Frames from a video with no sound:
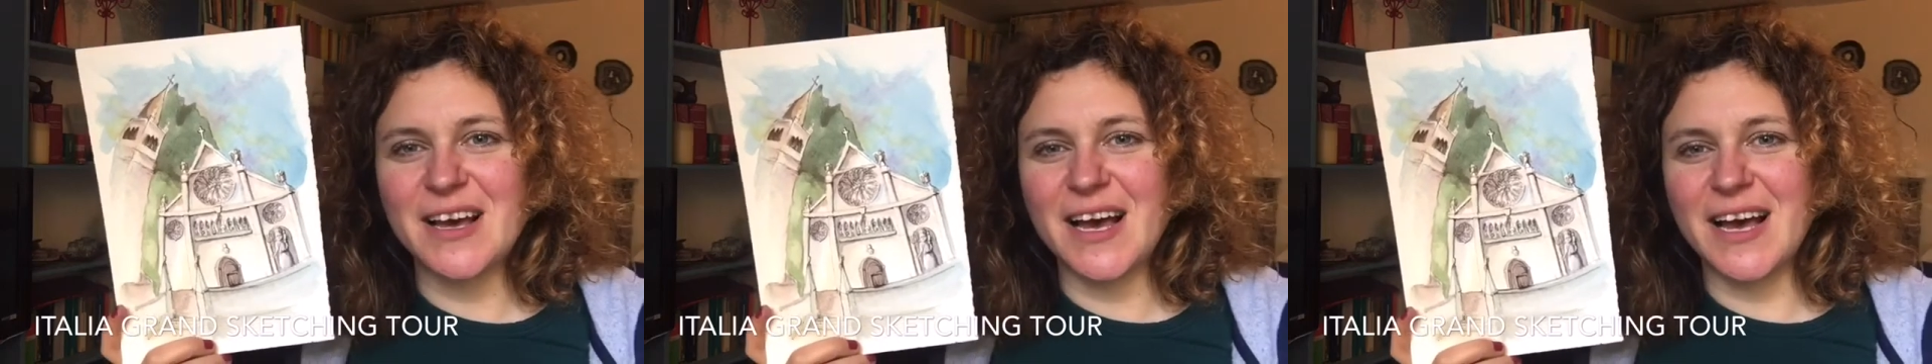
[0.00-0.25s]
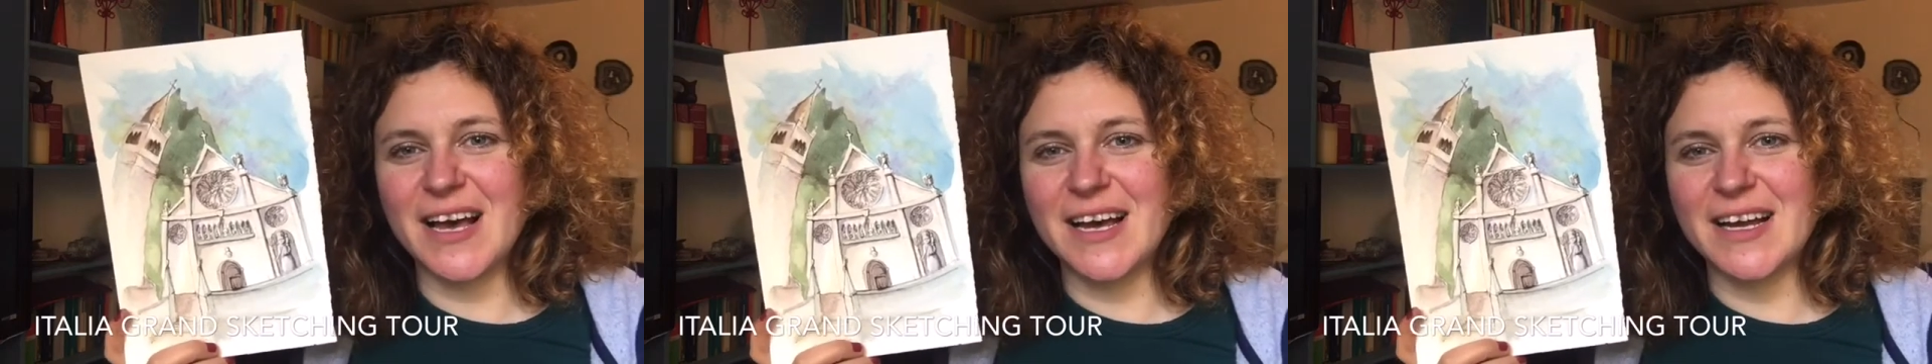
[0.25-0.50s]

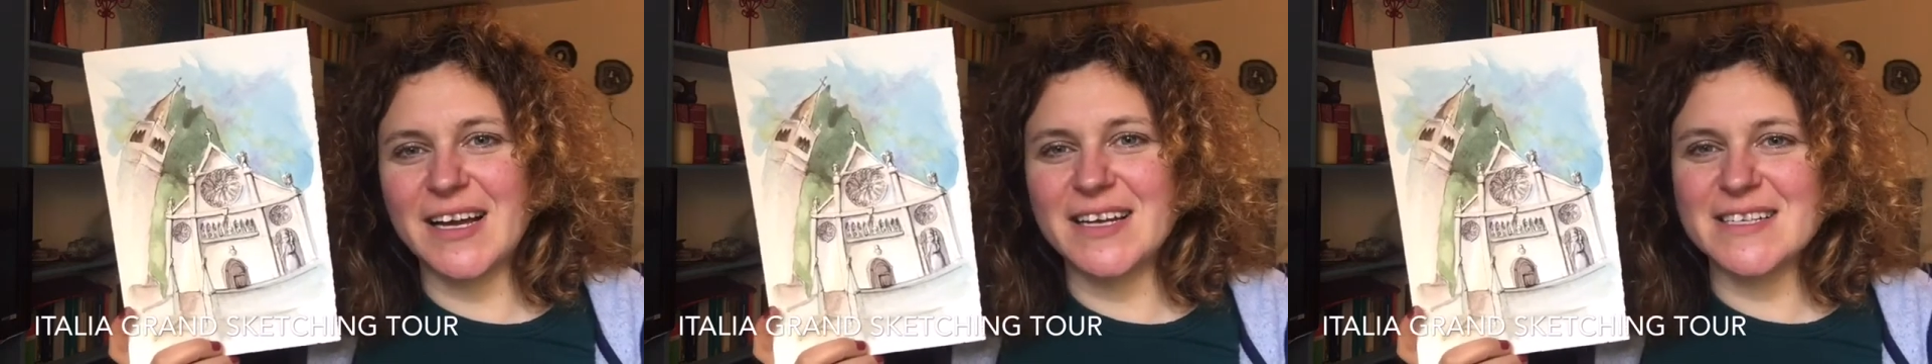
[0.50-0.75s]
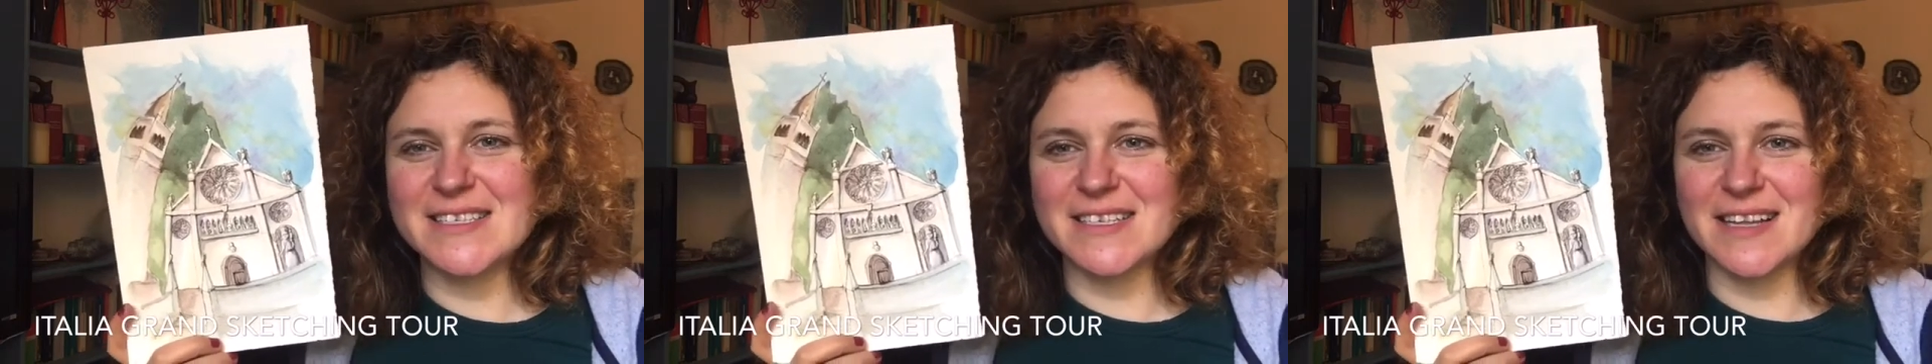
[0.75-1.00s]
And
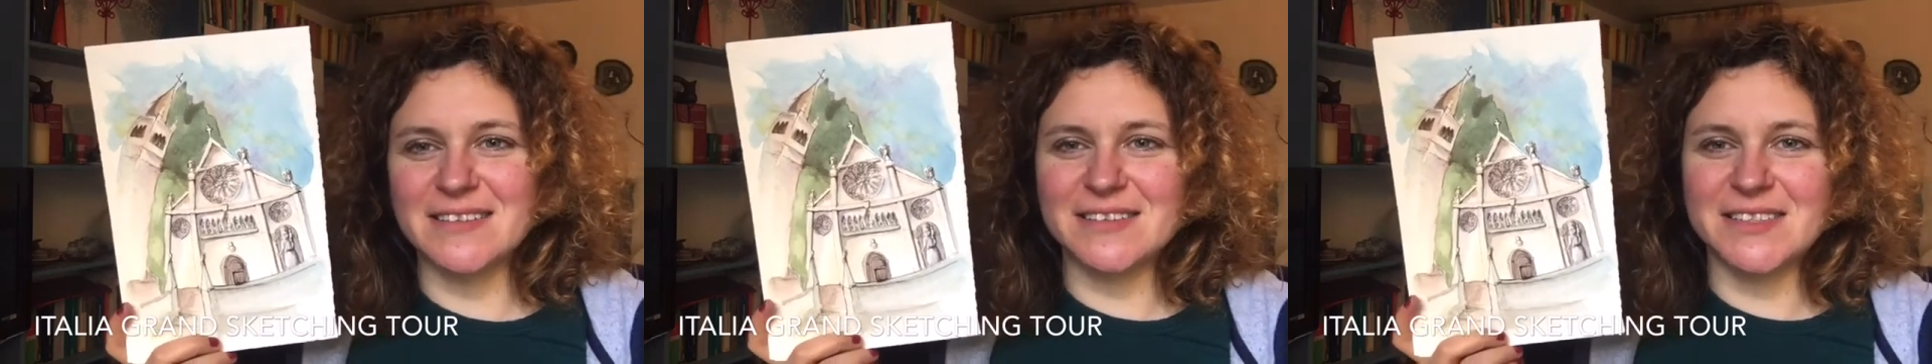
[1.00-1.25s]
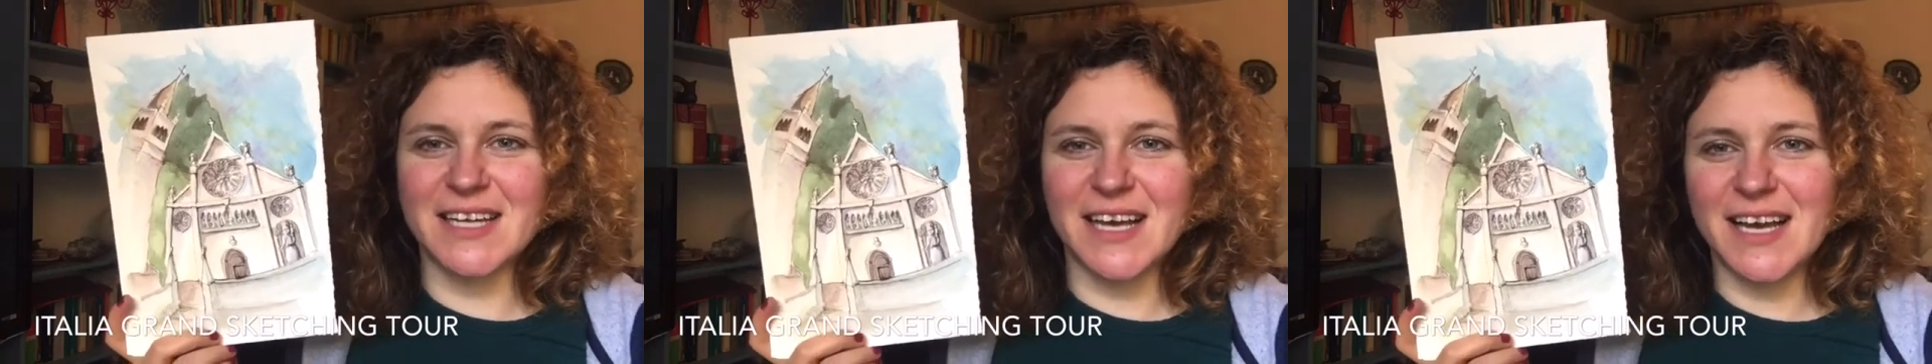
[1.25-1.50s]
it's another
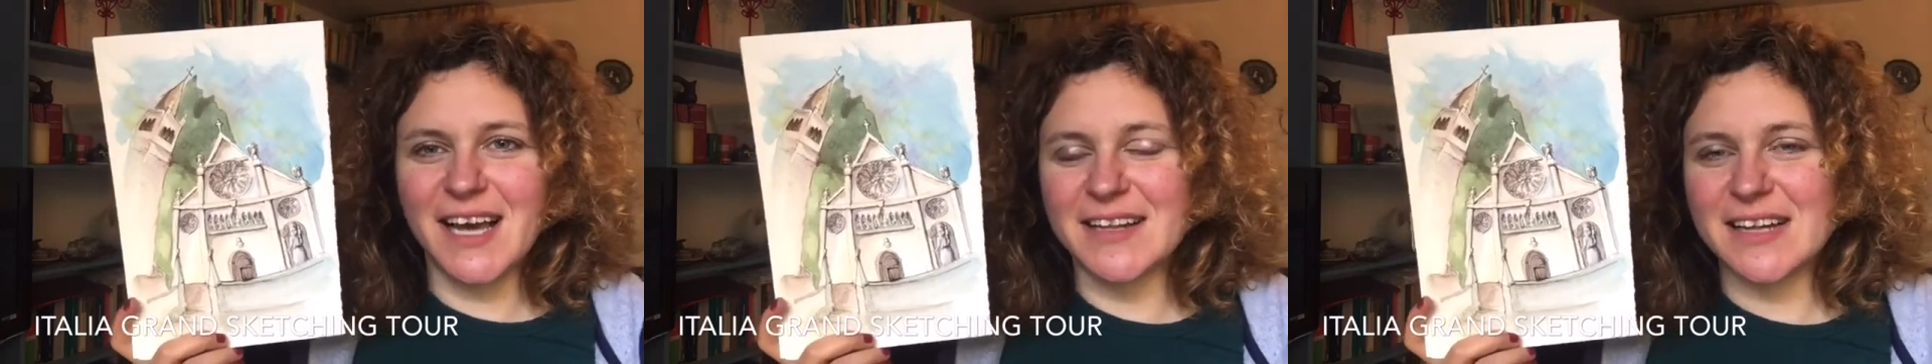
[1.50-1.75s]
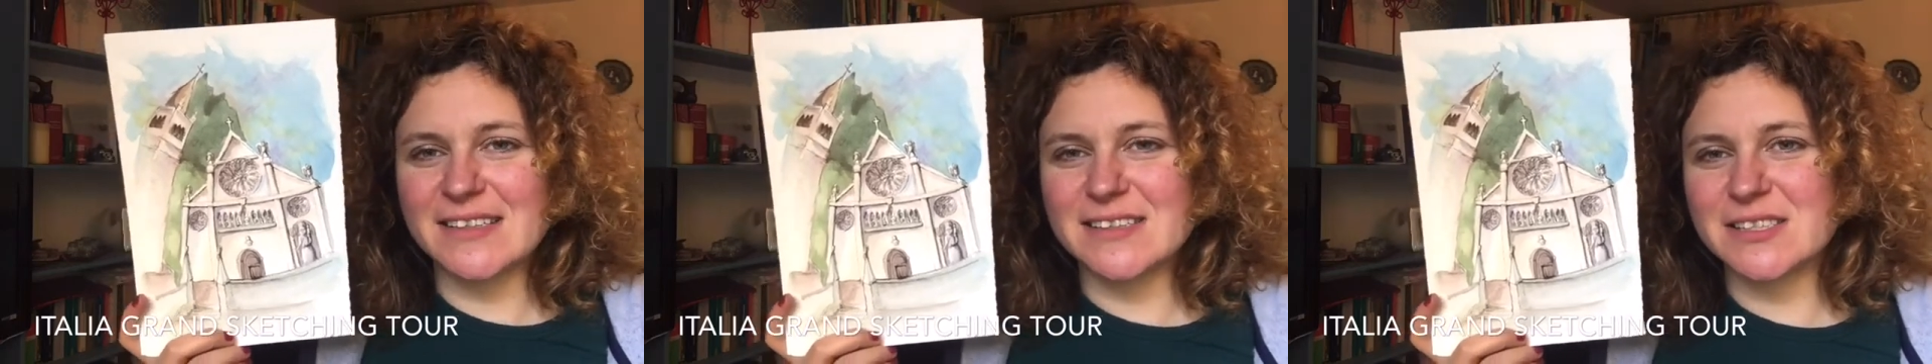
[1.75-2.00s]
day,
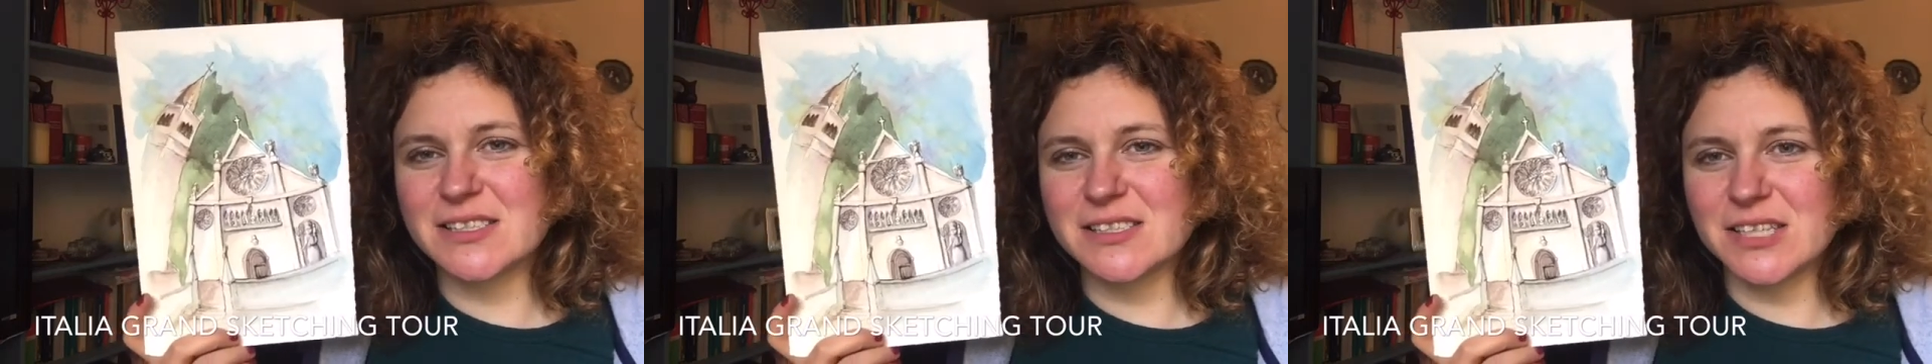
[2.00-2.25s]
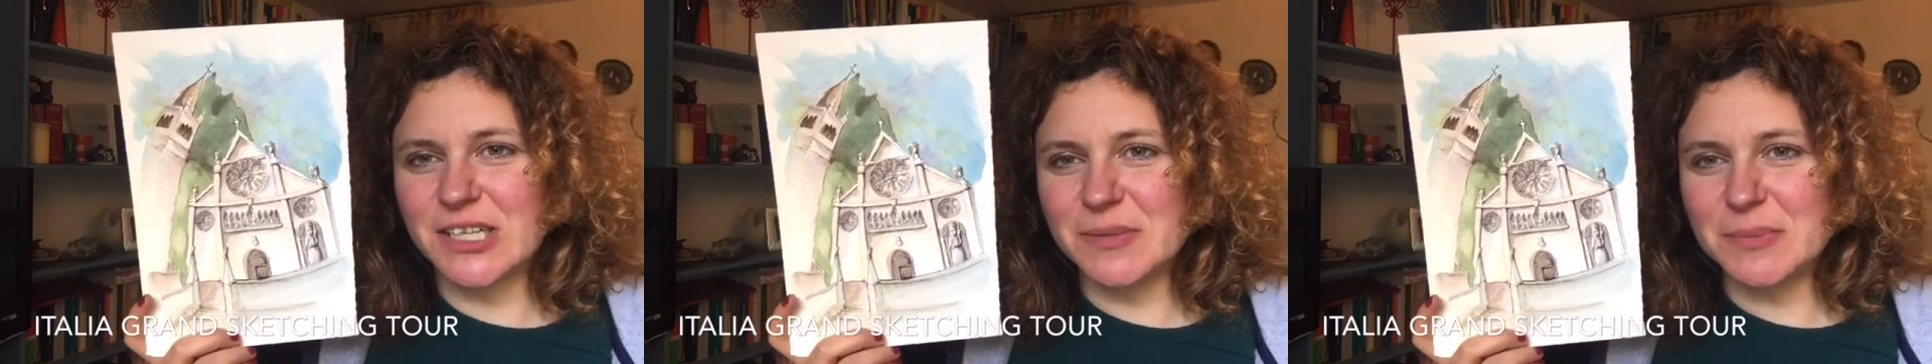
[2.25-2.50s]
another
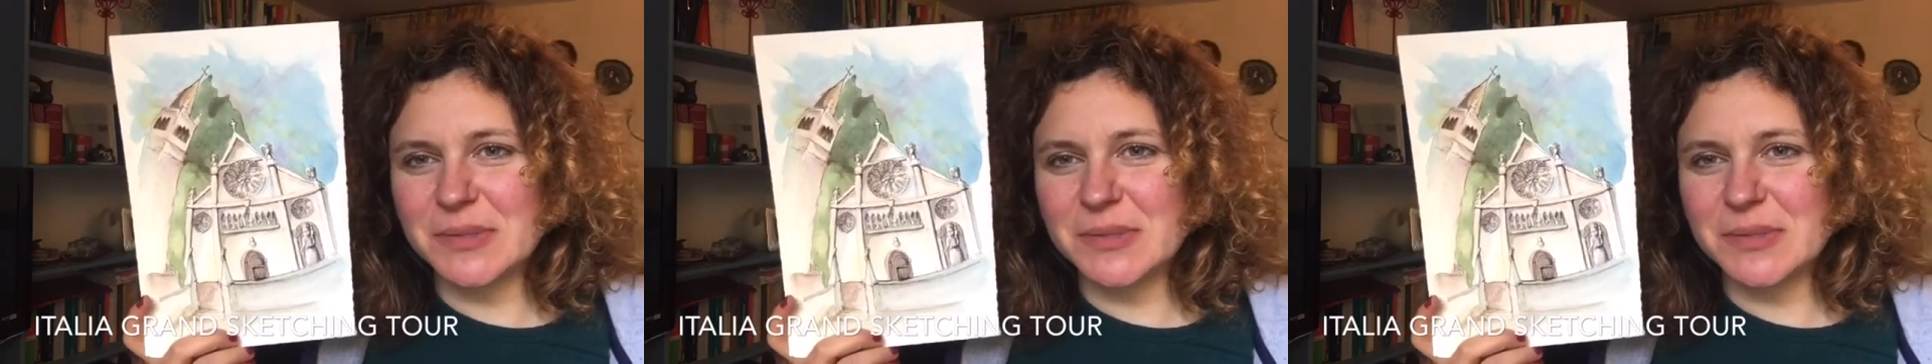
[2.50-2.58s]
stop,